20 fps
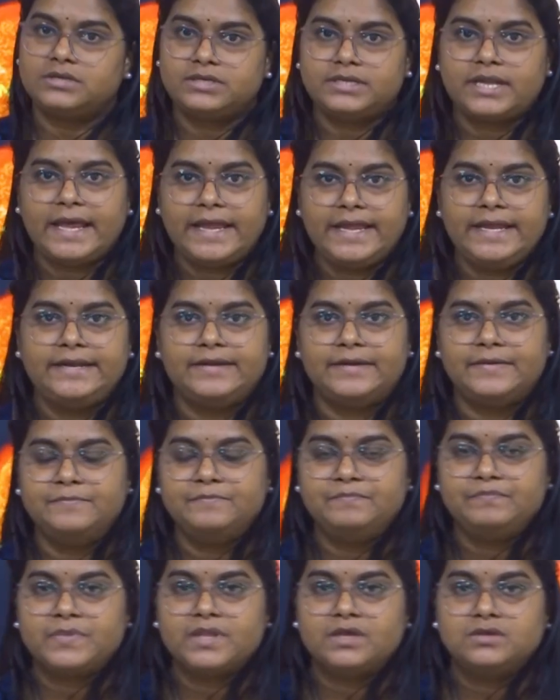tide.
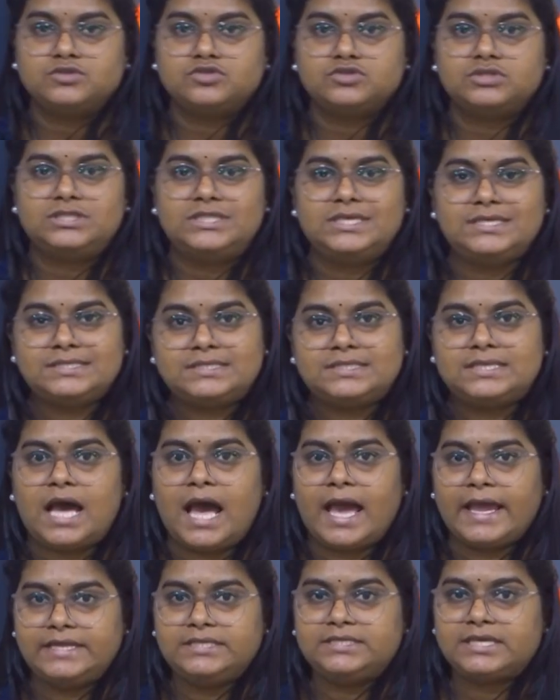So this
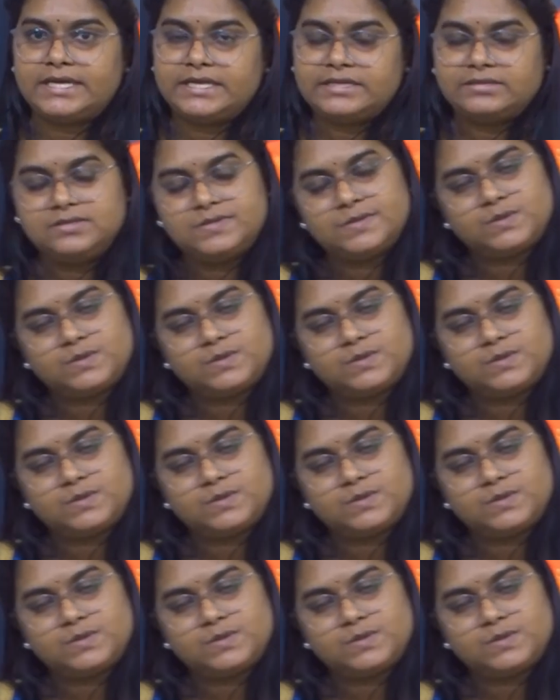high tide, this